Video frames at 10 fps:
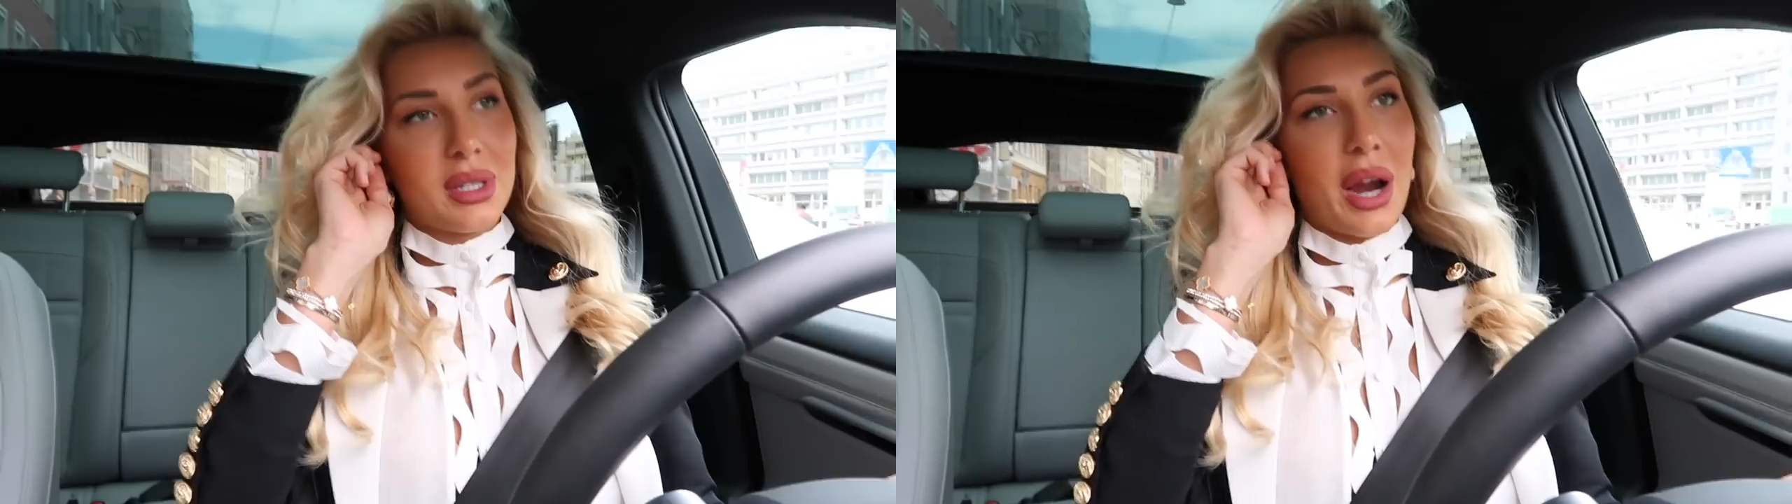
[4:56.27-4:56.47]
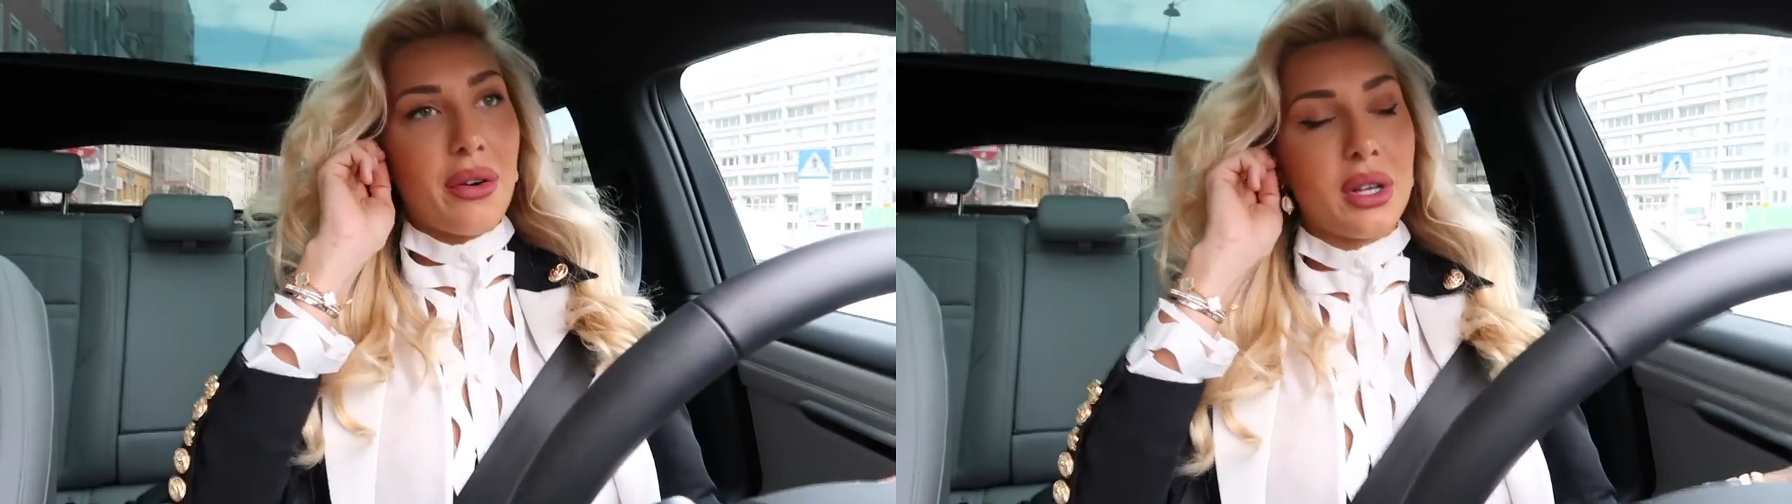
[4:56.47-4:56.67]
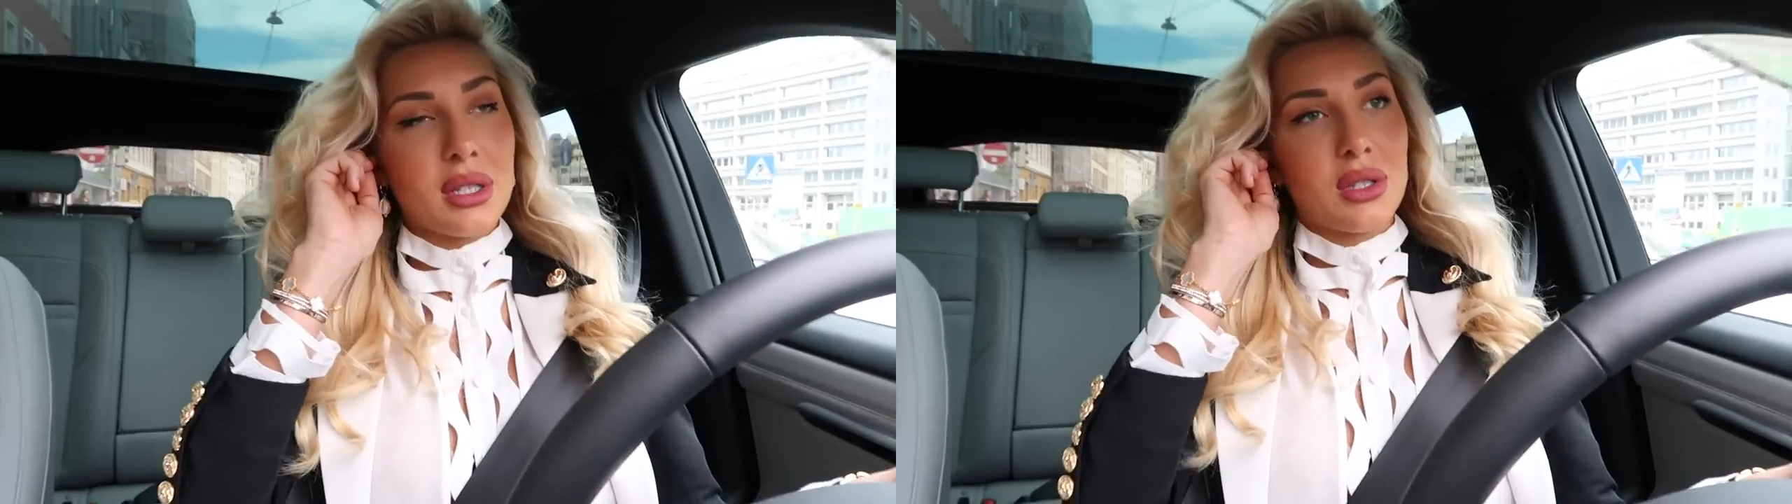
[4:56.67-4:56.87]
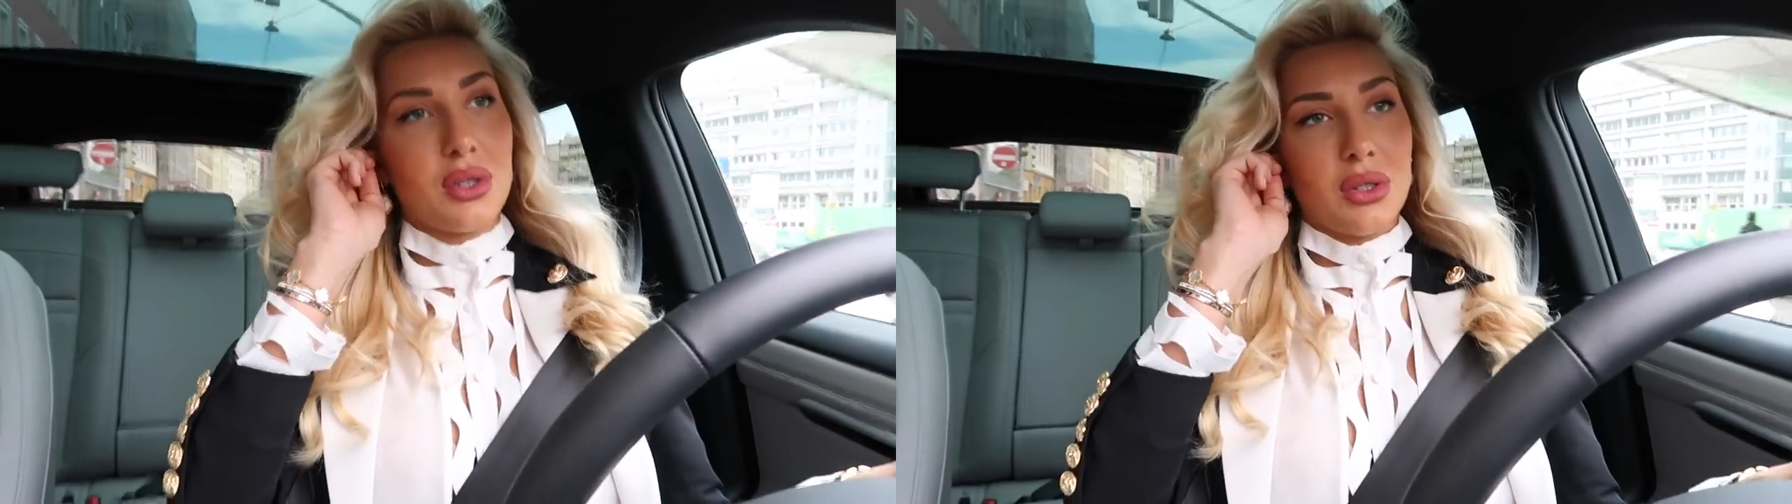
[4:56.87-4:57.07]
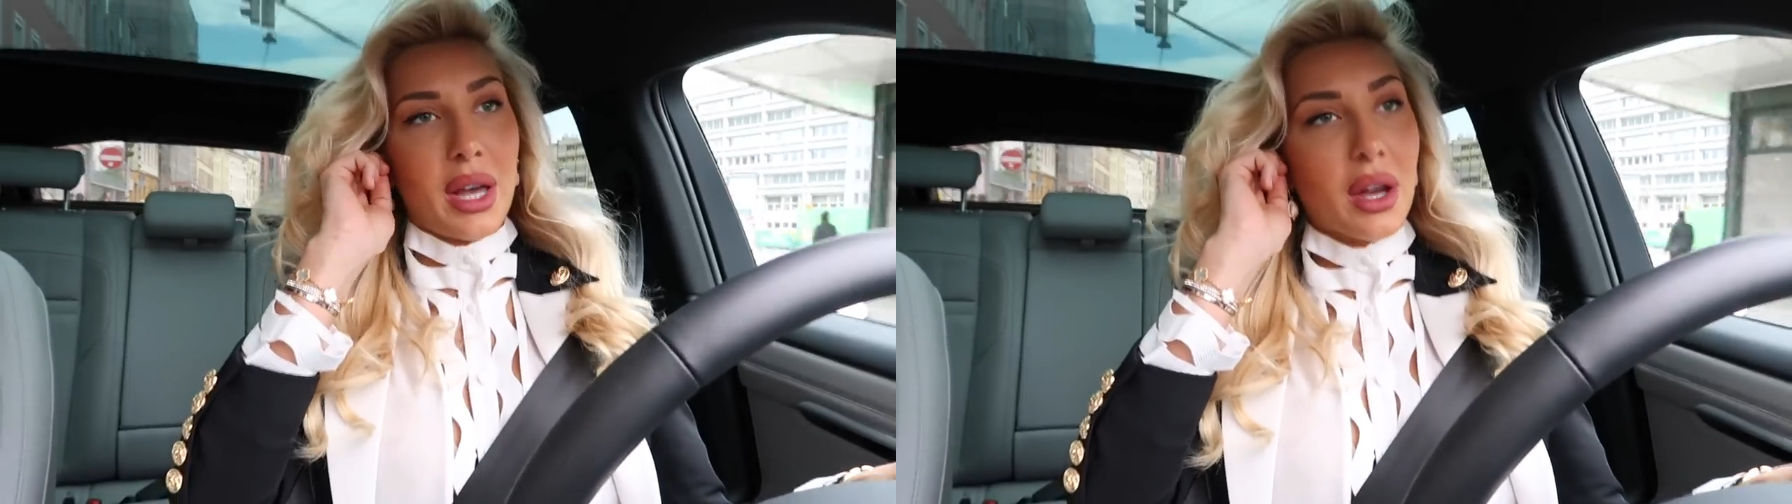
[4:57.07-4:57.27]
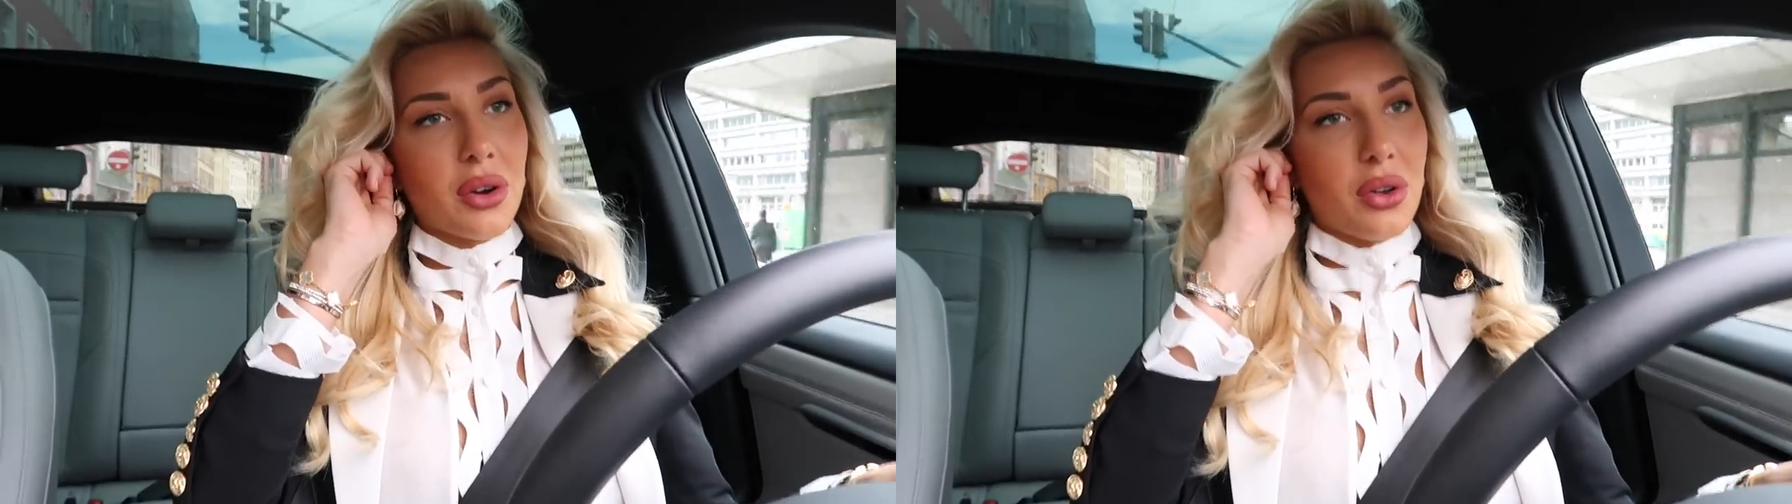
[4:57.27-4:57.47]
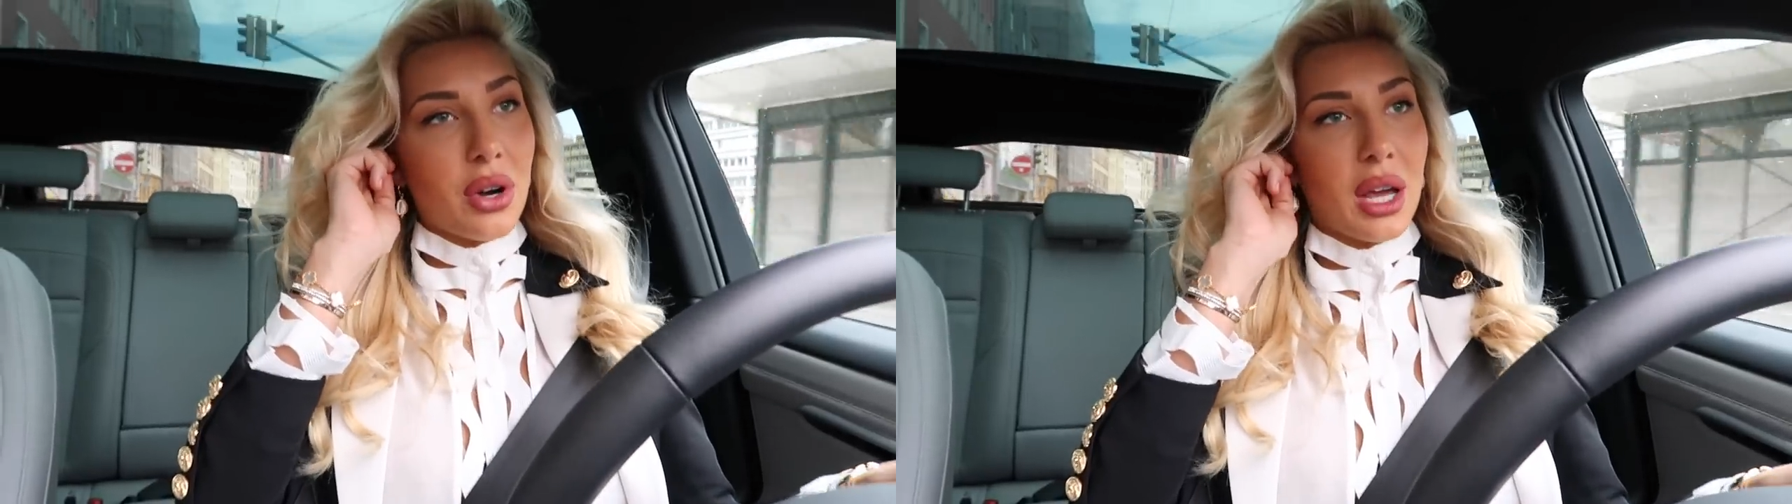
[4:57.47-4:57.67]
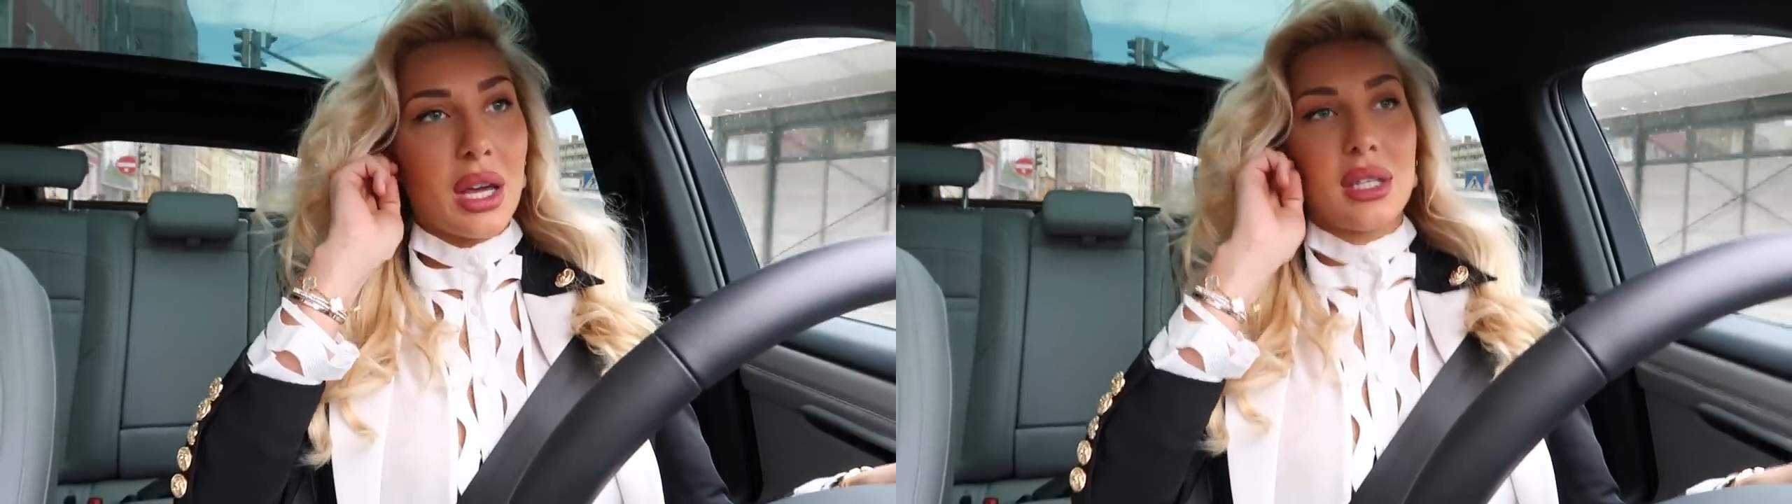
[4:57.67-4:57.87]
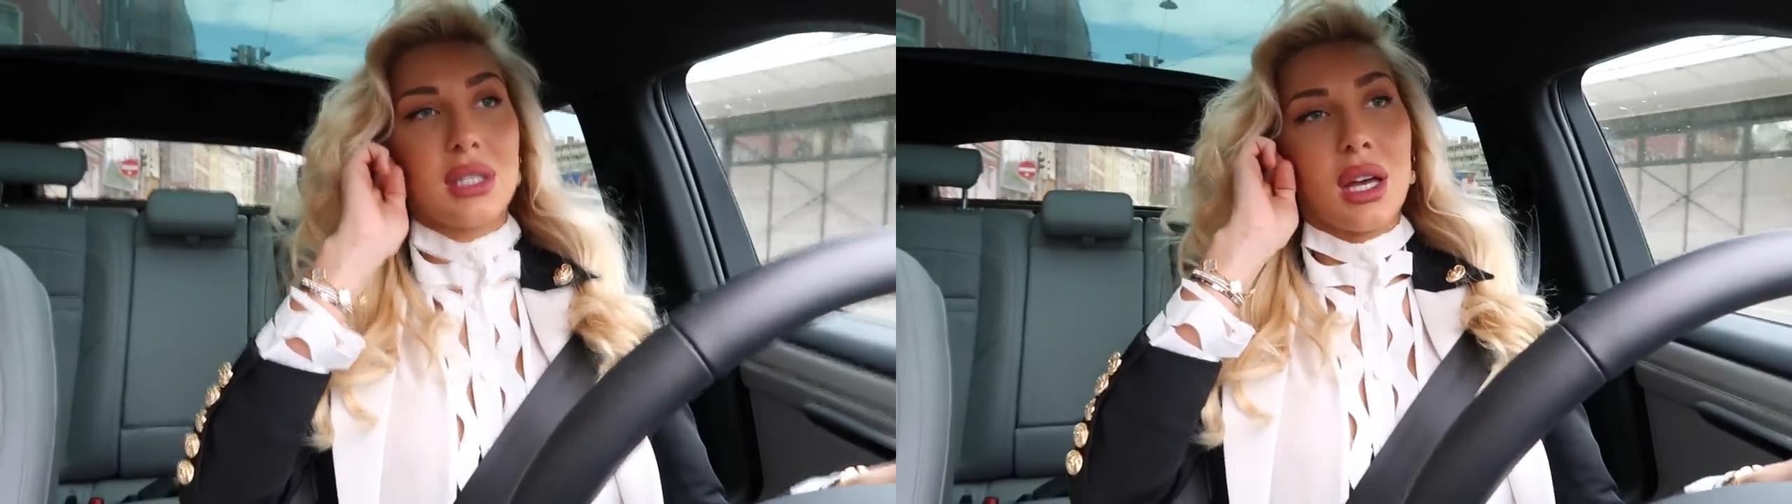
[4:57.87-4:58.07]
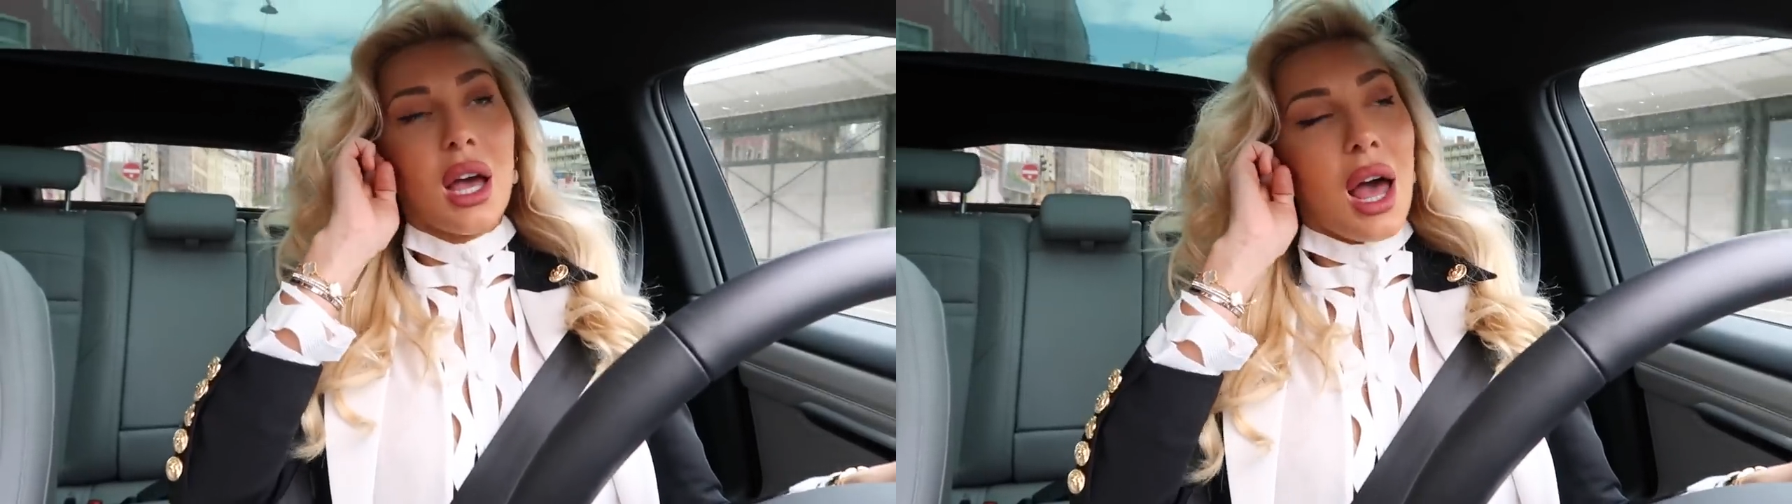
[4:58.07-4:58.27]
terrace to decorate.